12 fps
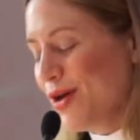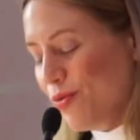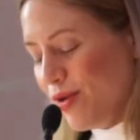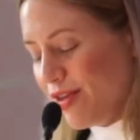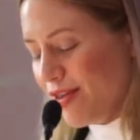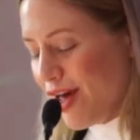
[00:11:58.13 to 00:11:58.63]

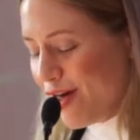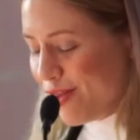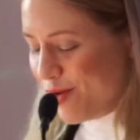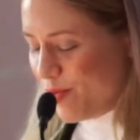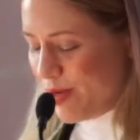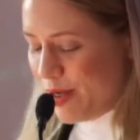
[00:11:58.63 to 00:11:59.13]
with
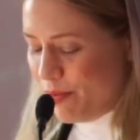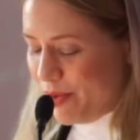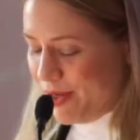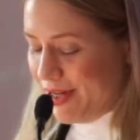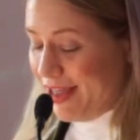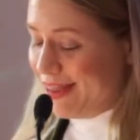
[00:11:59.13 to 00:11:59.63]
other
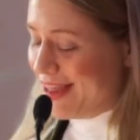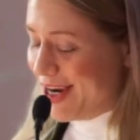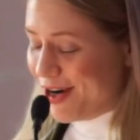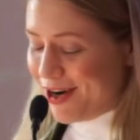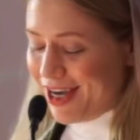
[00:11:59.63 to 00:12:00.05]
people and their